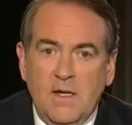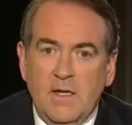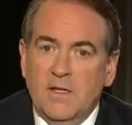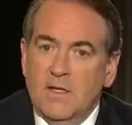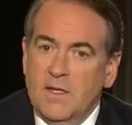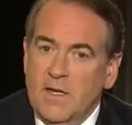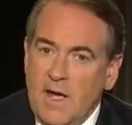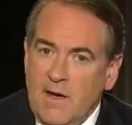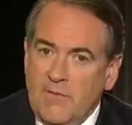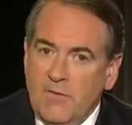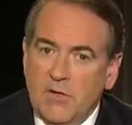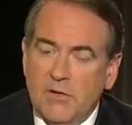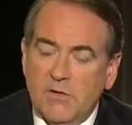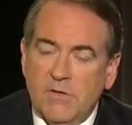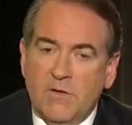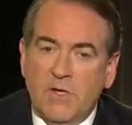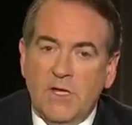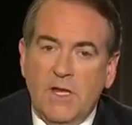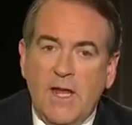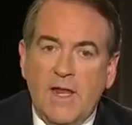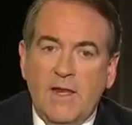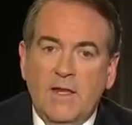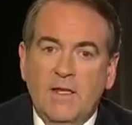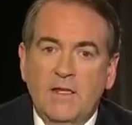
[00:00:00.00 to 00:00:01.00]
The governor of
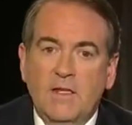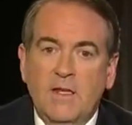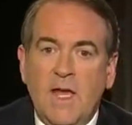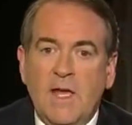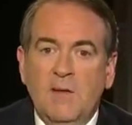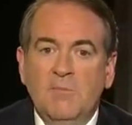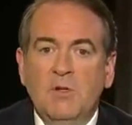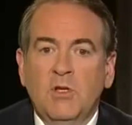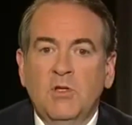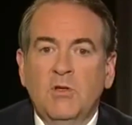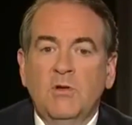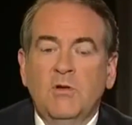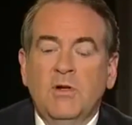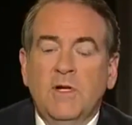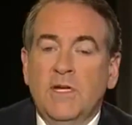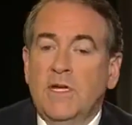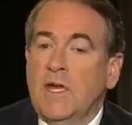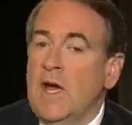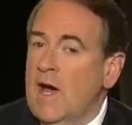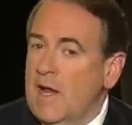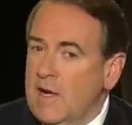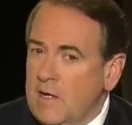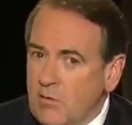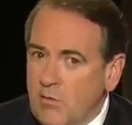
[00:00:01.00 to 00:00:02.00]
Connecticut, Dan Malloy,
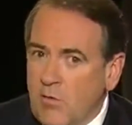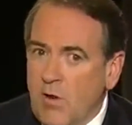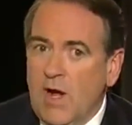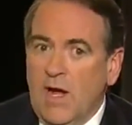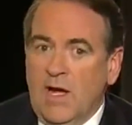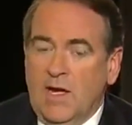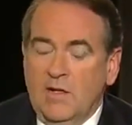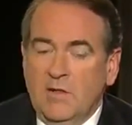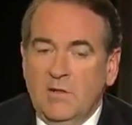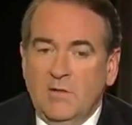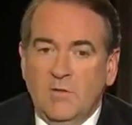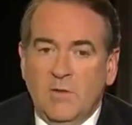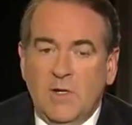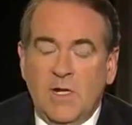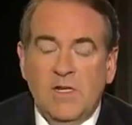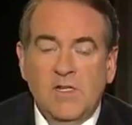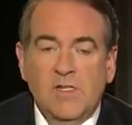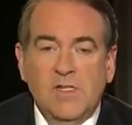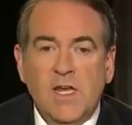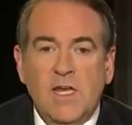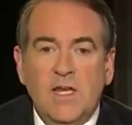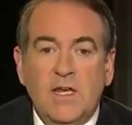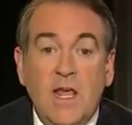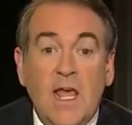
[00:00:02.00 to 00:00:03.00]
got it right when he
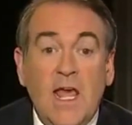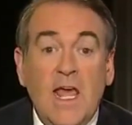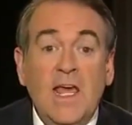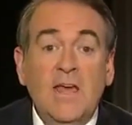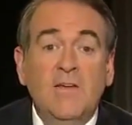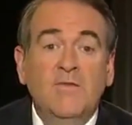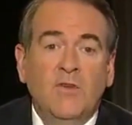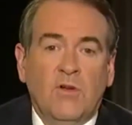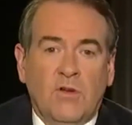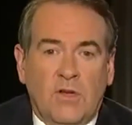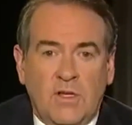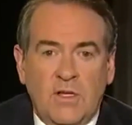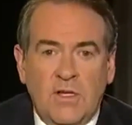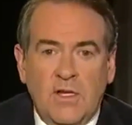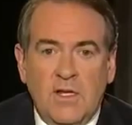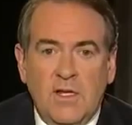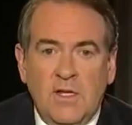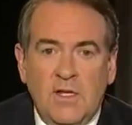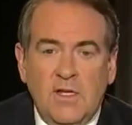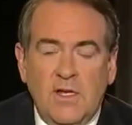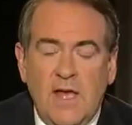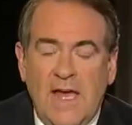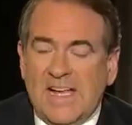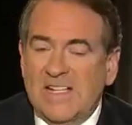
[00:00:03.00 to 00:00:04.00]
said evil
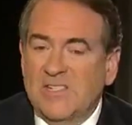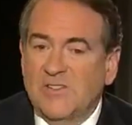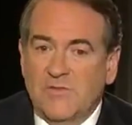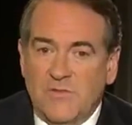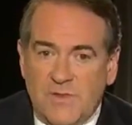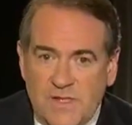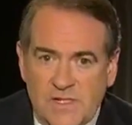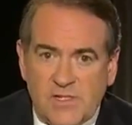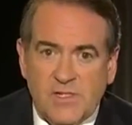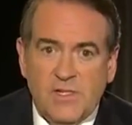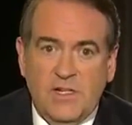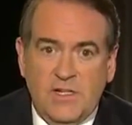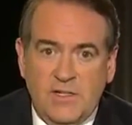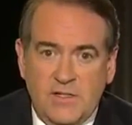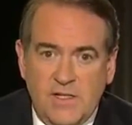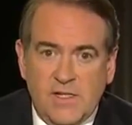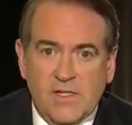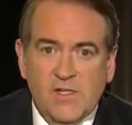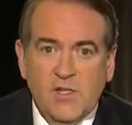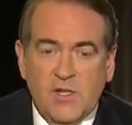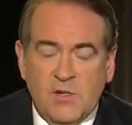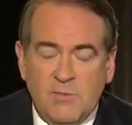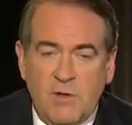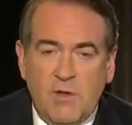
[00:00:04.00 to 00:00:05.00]
has visited
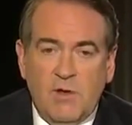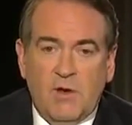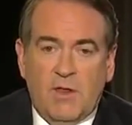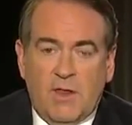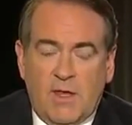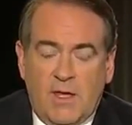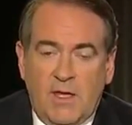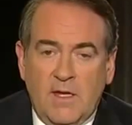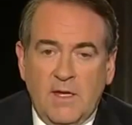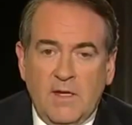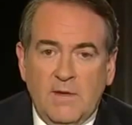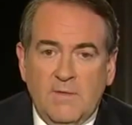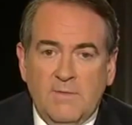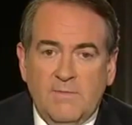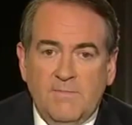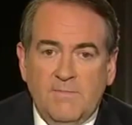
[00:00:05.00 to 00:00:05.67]
this community.